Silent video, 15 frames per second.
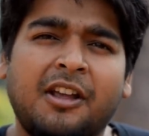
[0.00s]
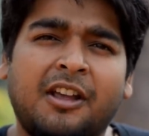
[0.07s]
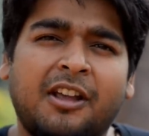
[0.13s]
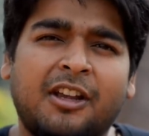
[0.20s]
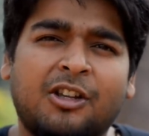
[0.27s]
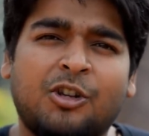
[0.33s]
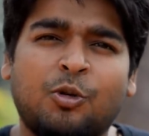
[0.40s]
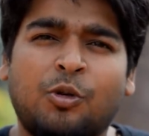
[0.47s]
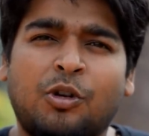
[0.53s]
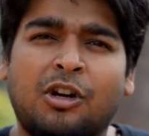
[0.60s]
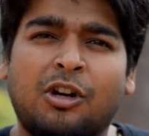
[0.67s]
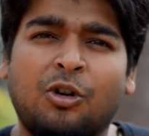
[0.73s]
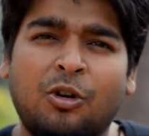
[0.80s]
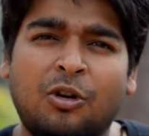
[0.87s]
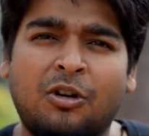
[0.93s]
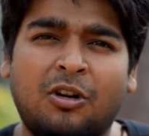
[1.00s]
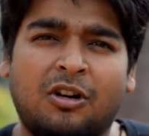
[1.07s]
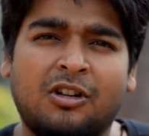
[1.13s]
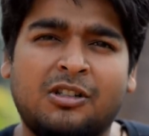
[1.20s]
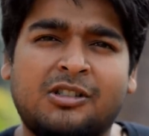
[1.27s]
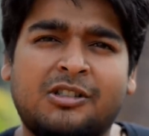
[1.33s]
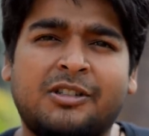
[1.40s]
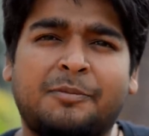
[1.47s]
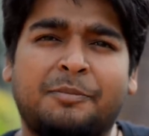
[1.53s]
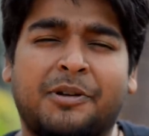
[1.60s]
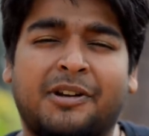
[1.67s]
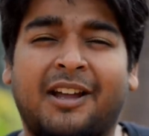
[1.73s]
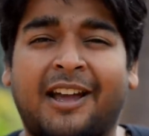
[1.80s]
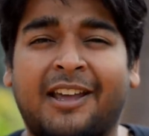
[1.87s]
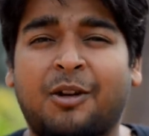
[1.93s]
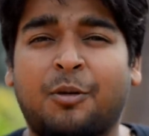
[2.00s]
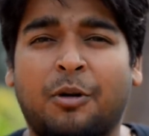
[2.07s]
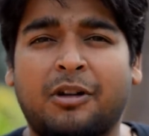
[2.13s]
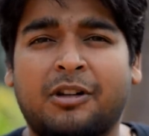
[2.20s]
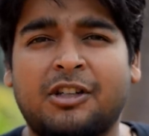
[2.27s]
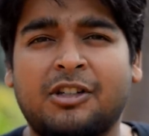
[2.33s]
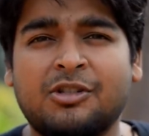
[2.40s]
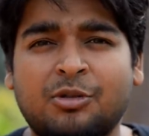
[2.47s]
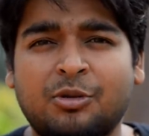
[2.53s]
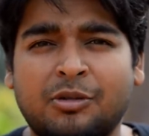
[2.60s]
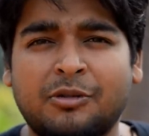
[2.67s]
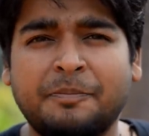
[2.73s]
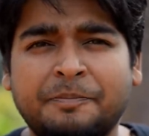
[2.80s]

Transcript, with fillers: into a low-cost but high-quality school.